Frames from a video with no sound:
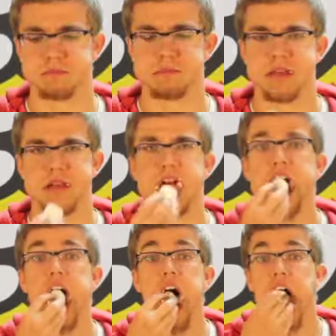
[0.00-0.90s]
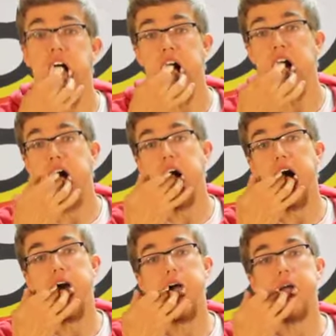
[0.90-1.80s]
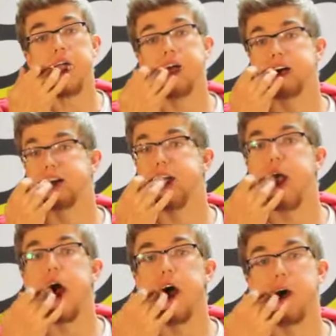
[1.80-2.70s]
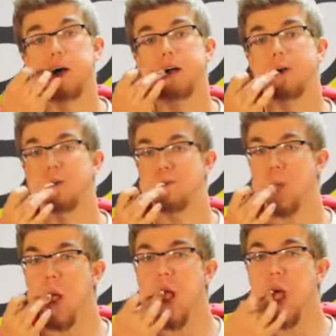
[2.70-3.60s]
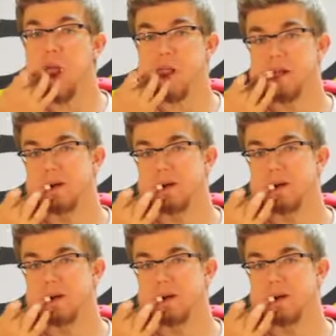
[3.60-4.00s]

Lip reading: (silence)